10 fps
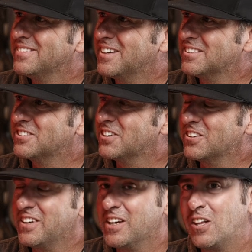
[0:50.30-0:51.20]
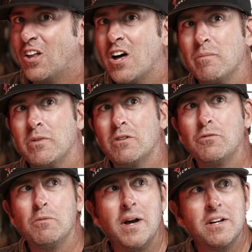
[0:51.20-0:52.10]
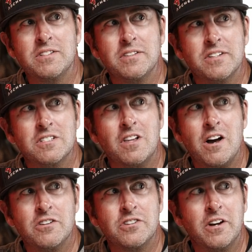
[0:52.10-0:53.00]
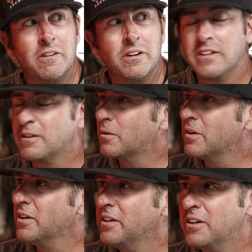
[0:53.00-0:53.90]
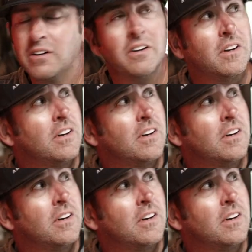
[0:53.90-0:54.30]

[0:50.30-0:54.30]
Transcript: Yeah, certainly. A lot of beautiful mounts in this lodge area that we're in here.